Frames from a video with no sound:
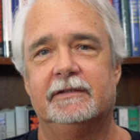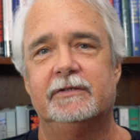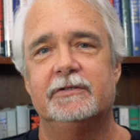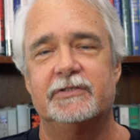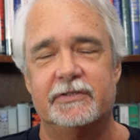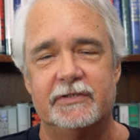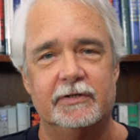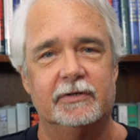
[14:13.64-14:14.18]
You
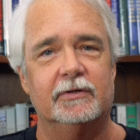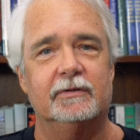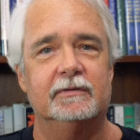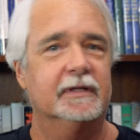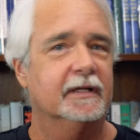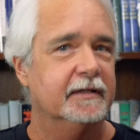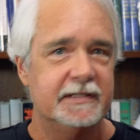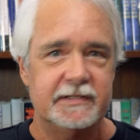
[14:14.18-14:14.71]

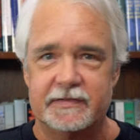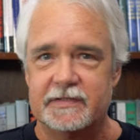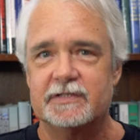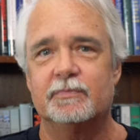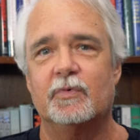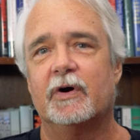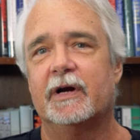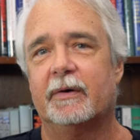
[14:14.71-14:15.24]
still, at least
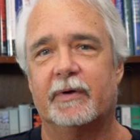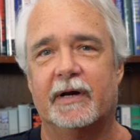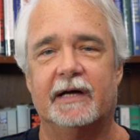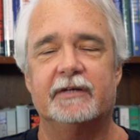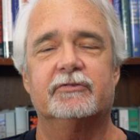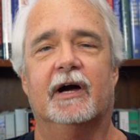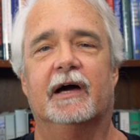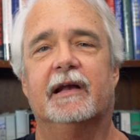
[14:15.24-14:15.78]
this morning when
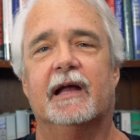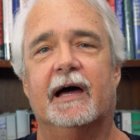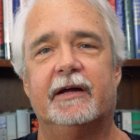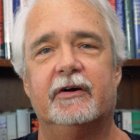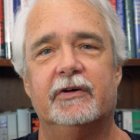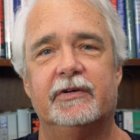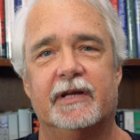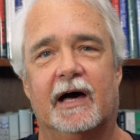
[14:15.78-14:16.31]
I tried, I
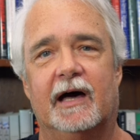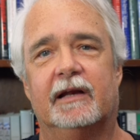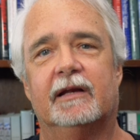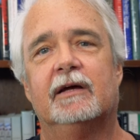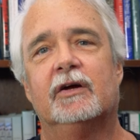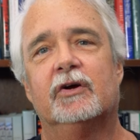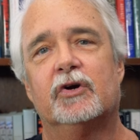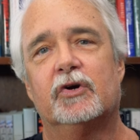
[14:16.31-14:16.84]
could
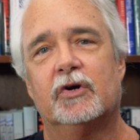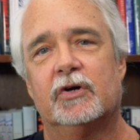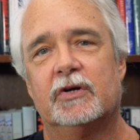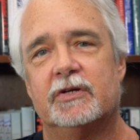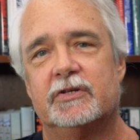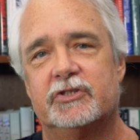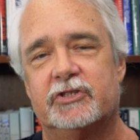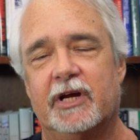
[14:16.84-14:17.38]
not
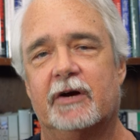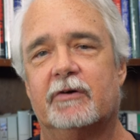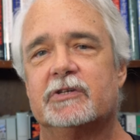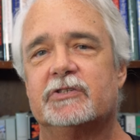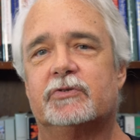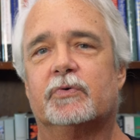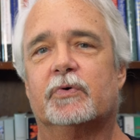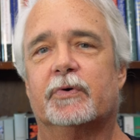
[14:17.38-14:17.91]
share a
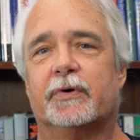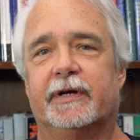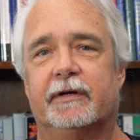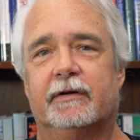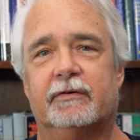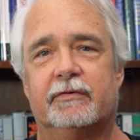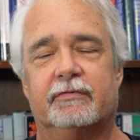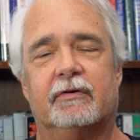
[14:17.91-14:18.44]

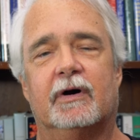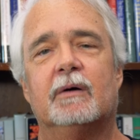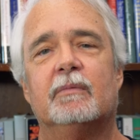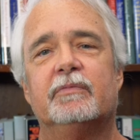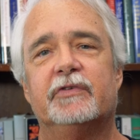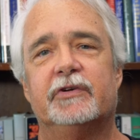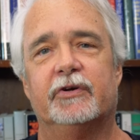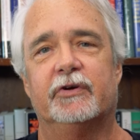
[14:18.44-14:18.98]
story
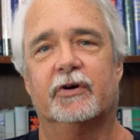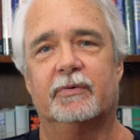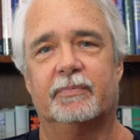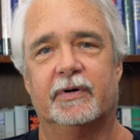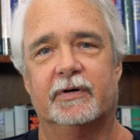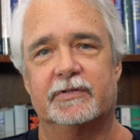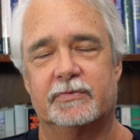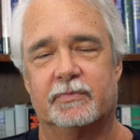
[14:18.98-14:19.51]
from the New
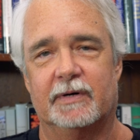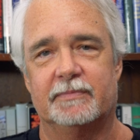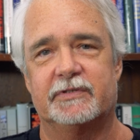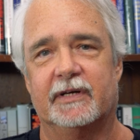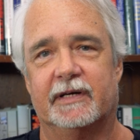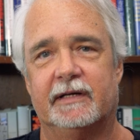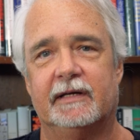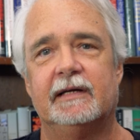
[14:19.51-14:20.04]
York Post
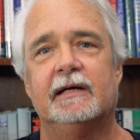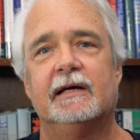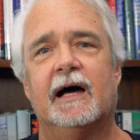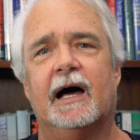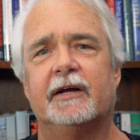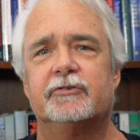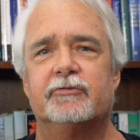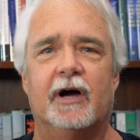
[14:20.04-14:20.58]
website.
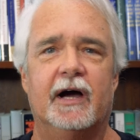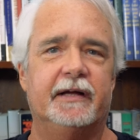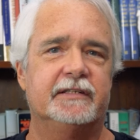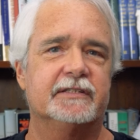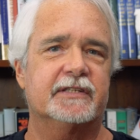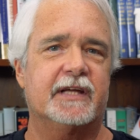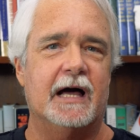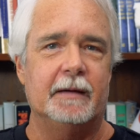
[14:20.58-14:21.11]
I tried
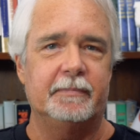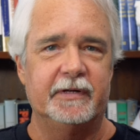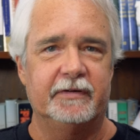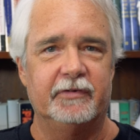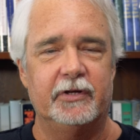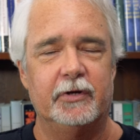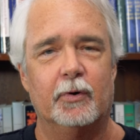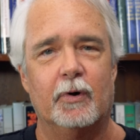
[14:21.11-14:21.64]
just
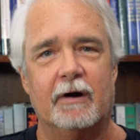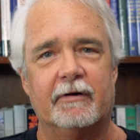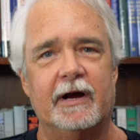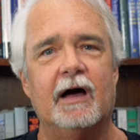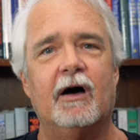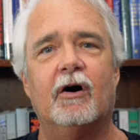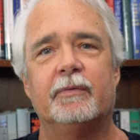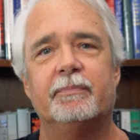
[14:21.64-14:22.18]
copying the
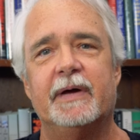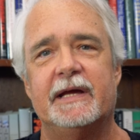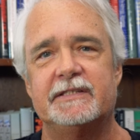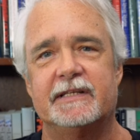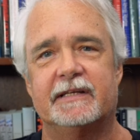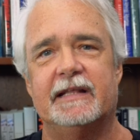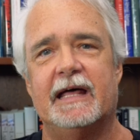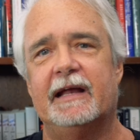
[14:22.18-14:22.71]
URL and
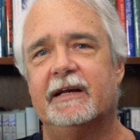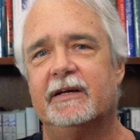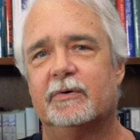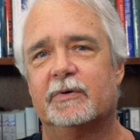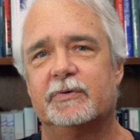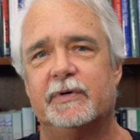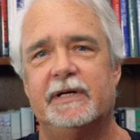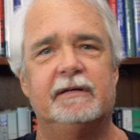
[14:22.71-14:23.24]
pasting that
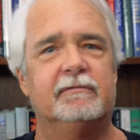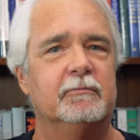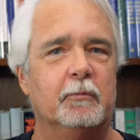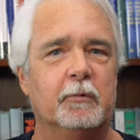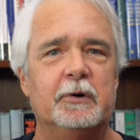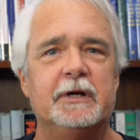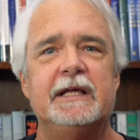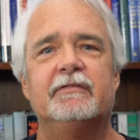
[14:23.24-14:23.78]
into a tweet.
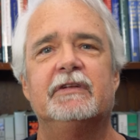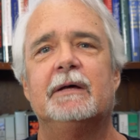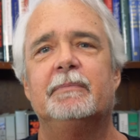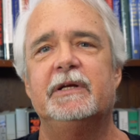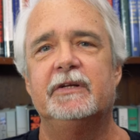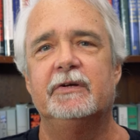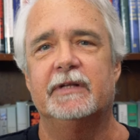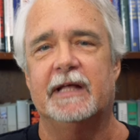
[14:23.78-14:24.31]
Wouldn't even let
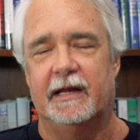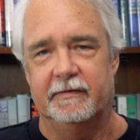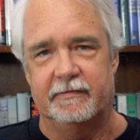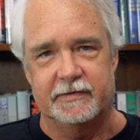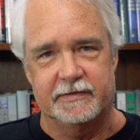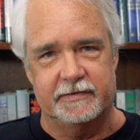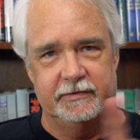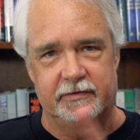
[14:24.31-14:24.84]
me do that.
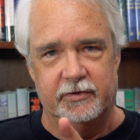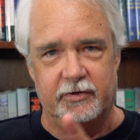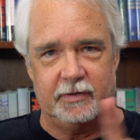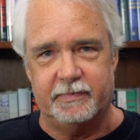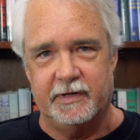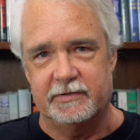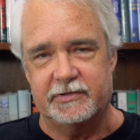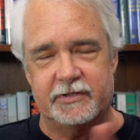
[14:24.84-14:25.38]
If this New
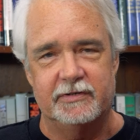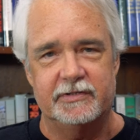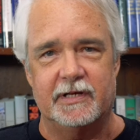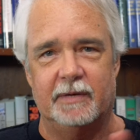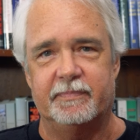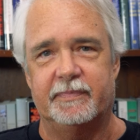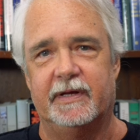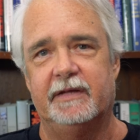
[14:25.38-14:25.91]
York Post shows
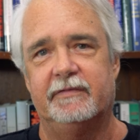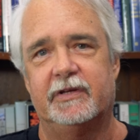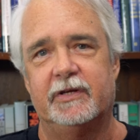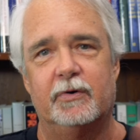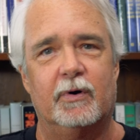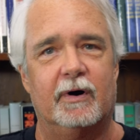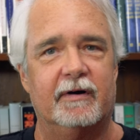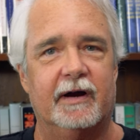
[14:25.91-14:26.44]
up in
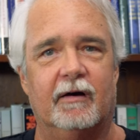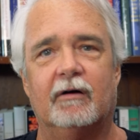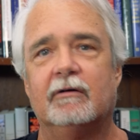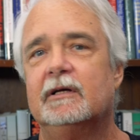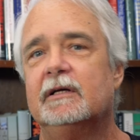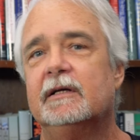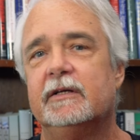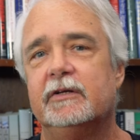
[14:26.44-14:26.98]
the
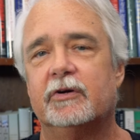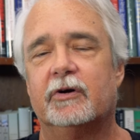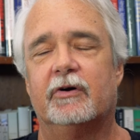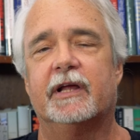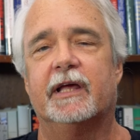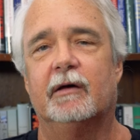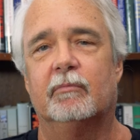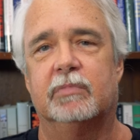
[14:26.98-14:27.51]
URL, you're
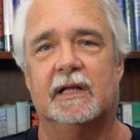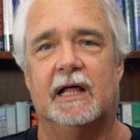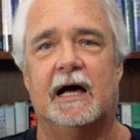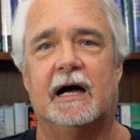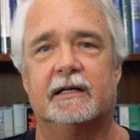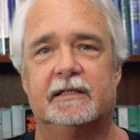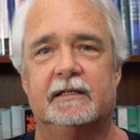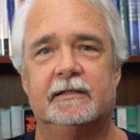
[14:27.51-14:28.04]
going to get
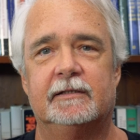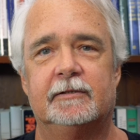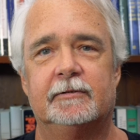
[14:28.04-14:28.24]
blocked.